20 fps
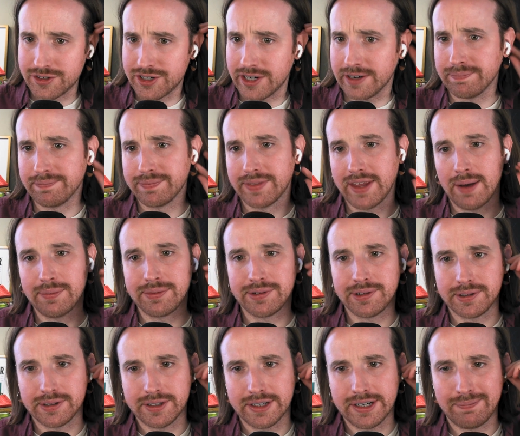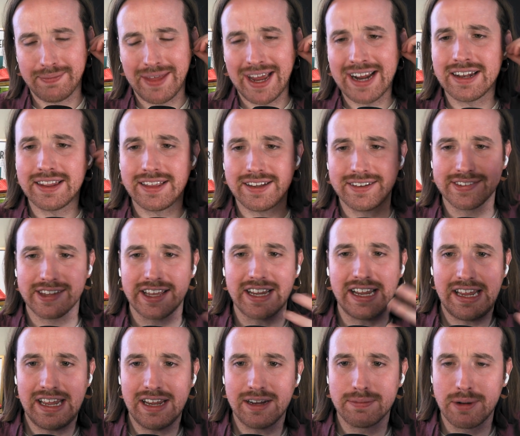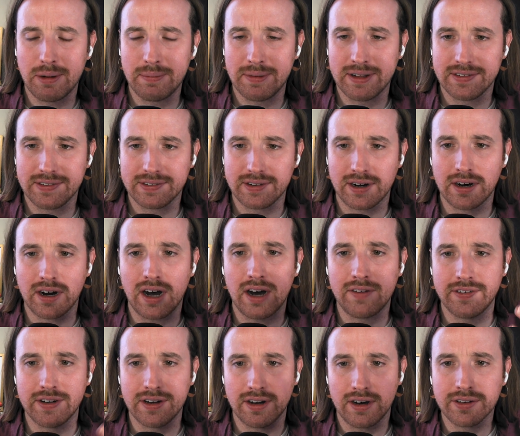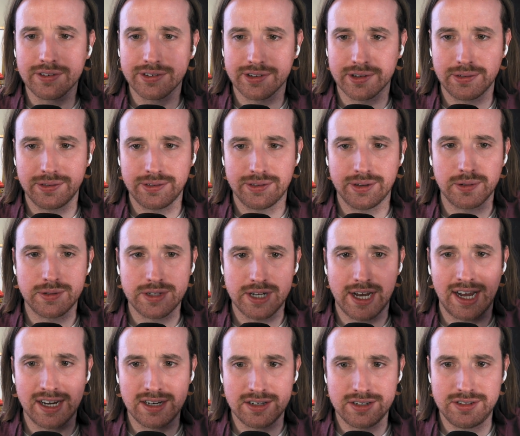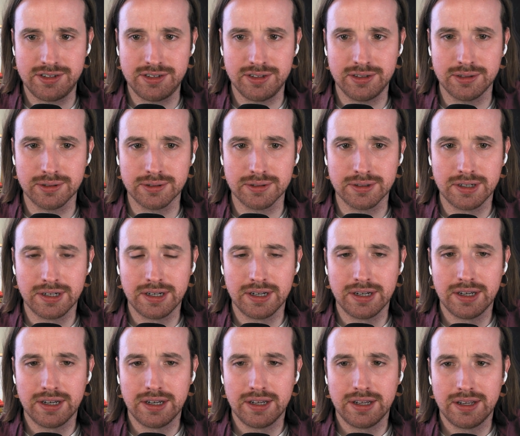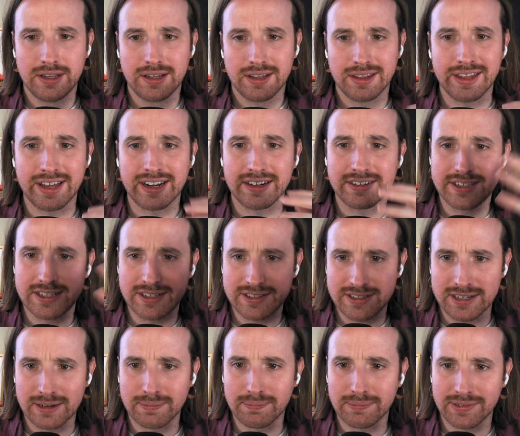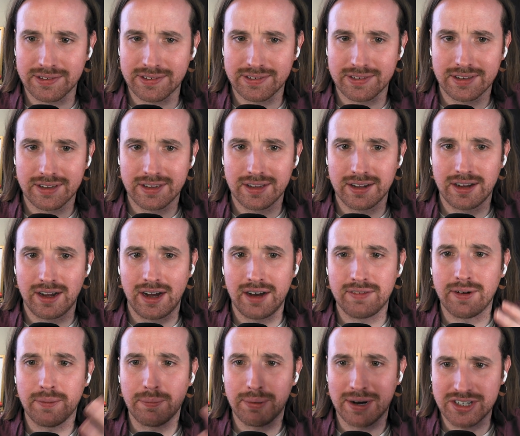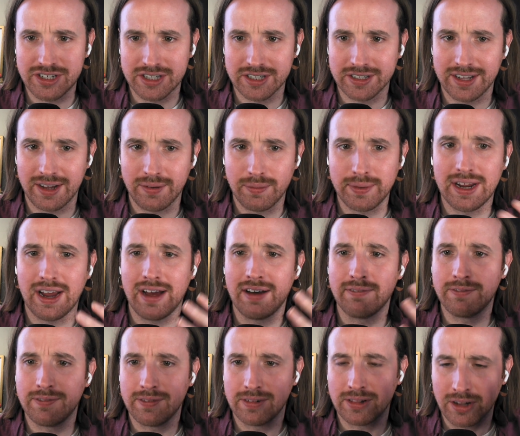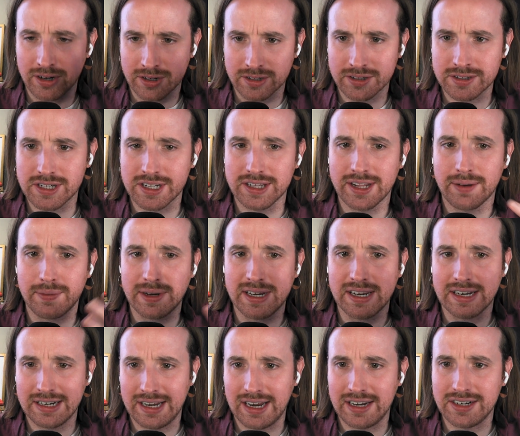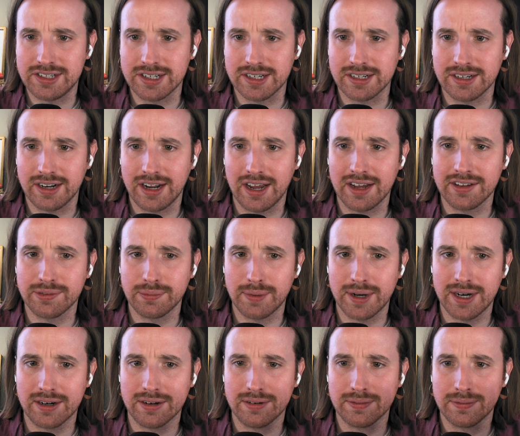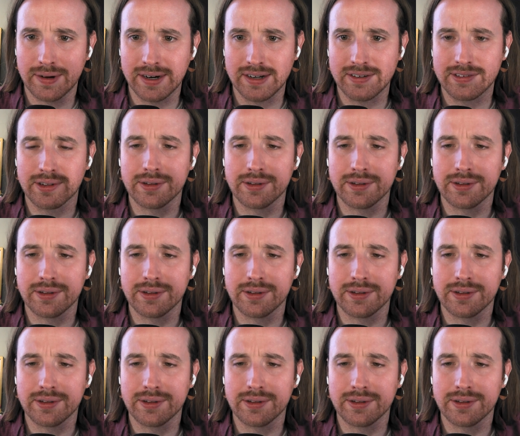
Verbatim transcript: For sure absolutely. And these like ick moments are often also so tied to like systems of oppression yes. that we have learned and that we engage in as well, right?